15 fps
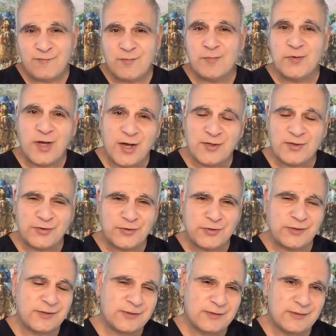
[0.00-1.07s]
from
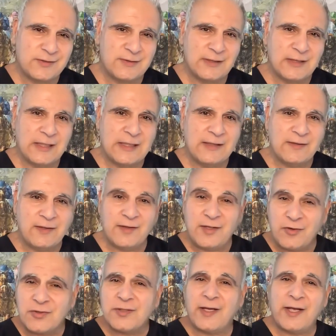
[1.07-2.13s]
doctors, that
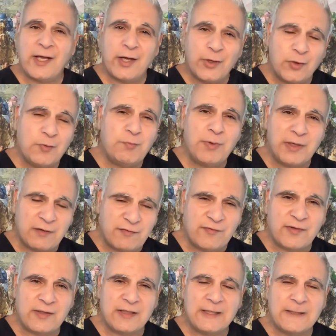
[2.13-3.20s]
there's a health
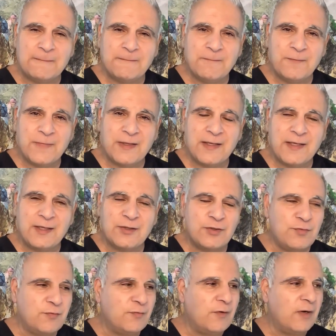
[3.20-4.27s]
benefit
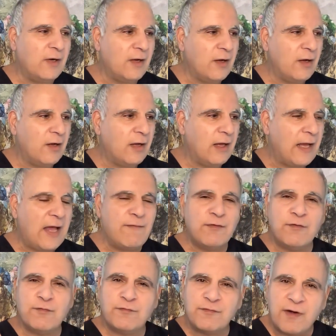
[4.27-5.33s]
to
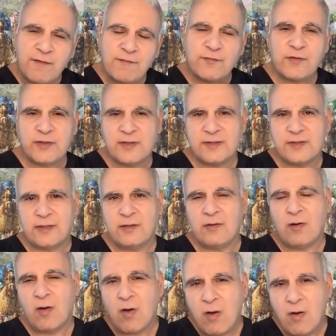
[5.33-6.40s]
having reverence
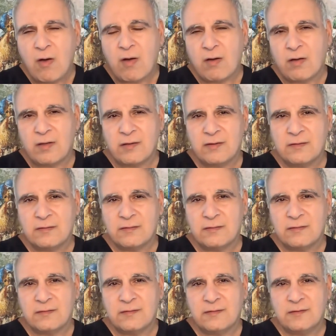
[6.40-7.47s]
and awe
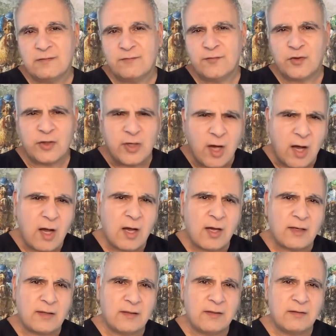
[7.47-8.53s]
for
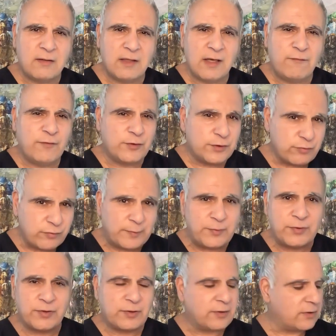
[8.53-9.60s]
God and for
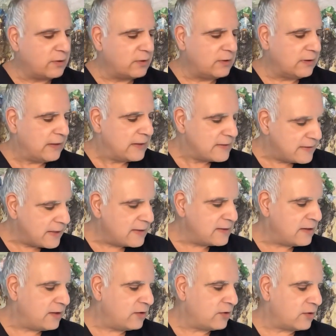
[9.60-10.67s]
Scripture. It
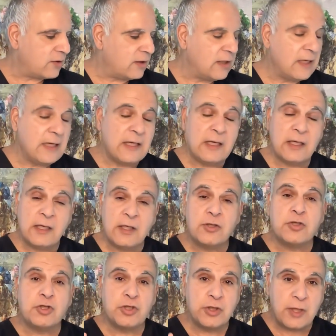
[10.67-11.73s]
says here,
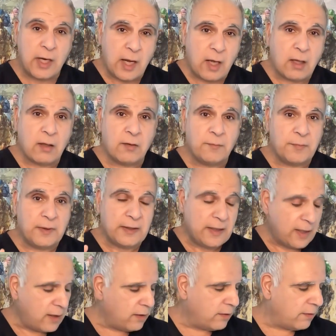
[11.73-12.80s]
it shall be
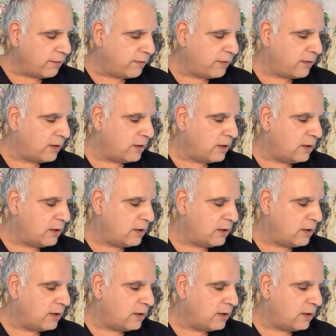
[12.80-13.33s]
health